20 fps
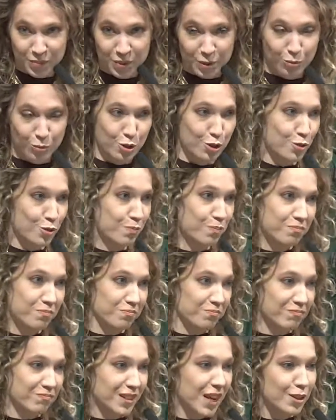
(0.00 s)
which
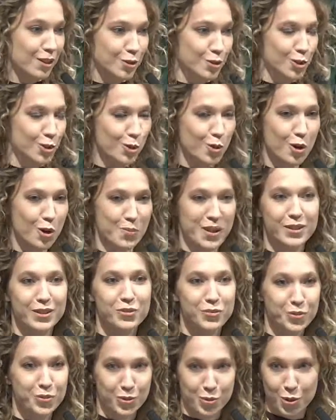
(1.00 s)
I don't know how many
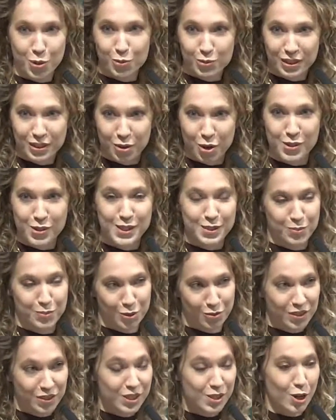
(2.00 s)
of you know the concept of
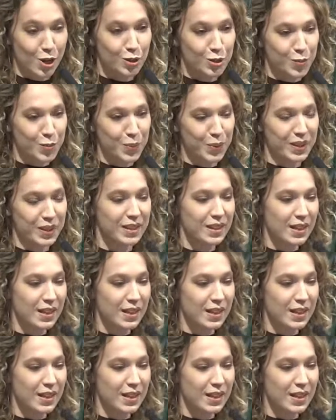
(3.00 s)
exotropy.